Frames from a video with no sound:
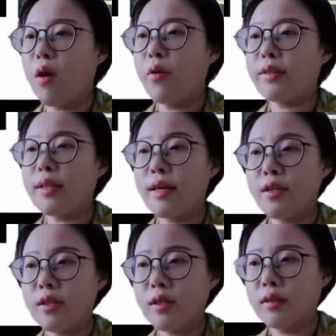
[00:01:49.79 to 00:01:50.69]

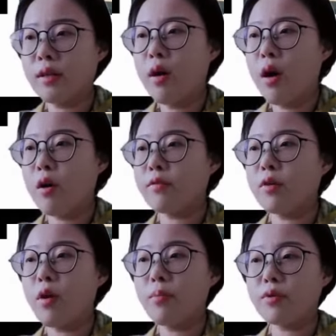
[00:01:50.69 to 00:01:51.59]
orientation of the
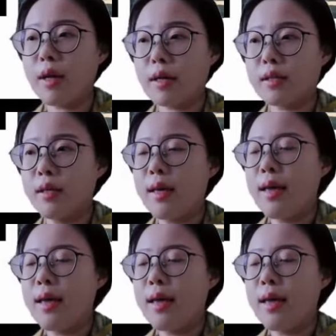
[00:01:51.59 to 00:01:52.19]
object,